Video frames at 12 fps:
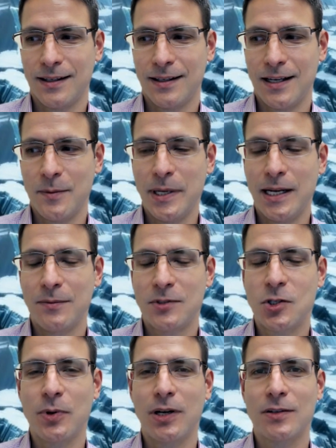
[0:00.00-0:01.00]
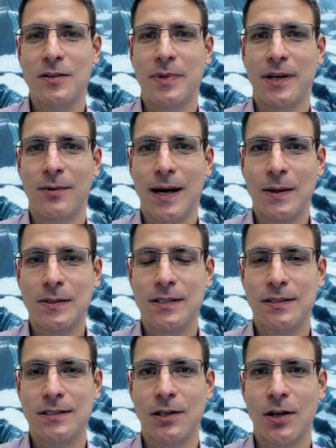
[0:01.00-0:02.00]
I mean, superheroes have been around
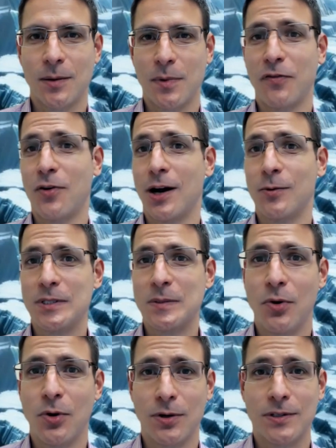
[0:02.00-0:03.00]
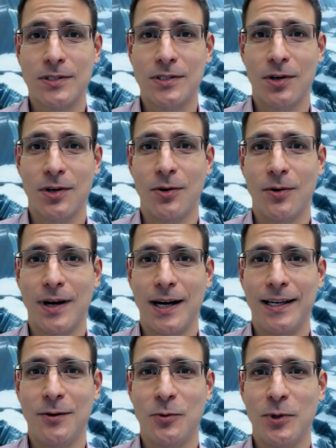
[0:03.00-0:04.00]
since long before I was born, so I
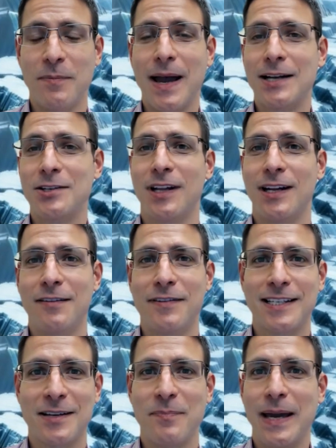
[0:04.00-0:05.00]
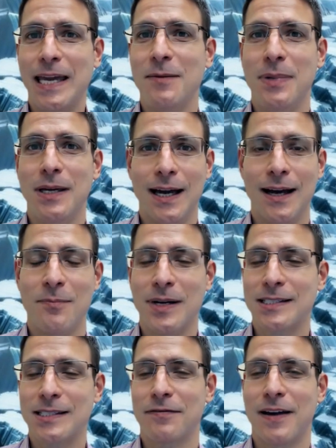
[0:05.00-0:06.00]
would imagine that even as a baby, I must
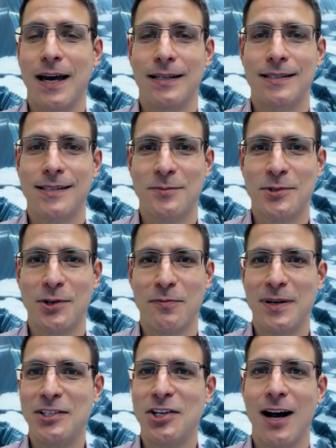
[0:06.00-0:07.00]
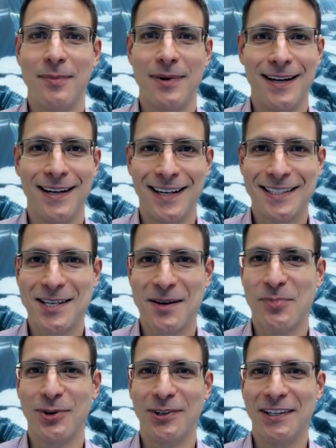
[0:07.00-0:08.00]
have had some sort of pajama at some
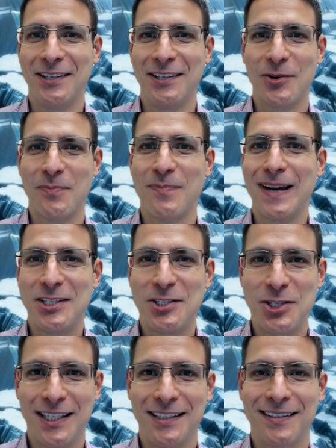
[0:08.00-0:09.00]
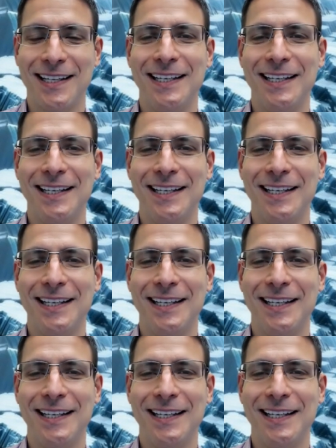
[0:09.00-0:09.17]
point or bed sheet.